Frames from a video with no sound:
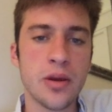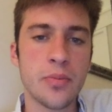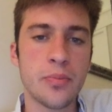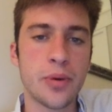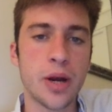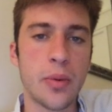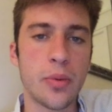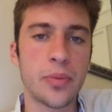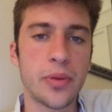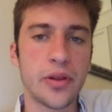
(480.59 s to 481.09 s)

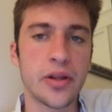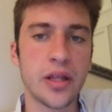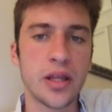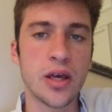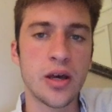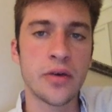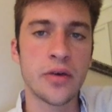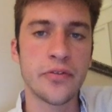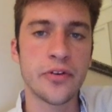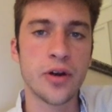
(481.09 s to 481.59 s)
probability
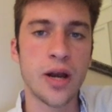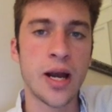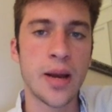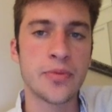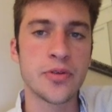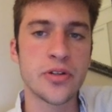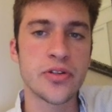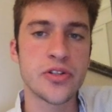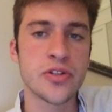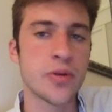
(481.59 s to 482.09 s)
of your
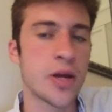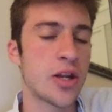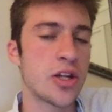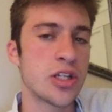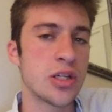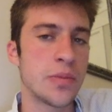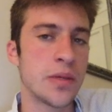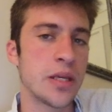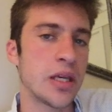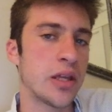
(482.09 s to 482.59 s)
option
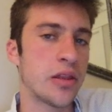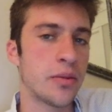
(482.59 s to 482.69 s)
strategy being in the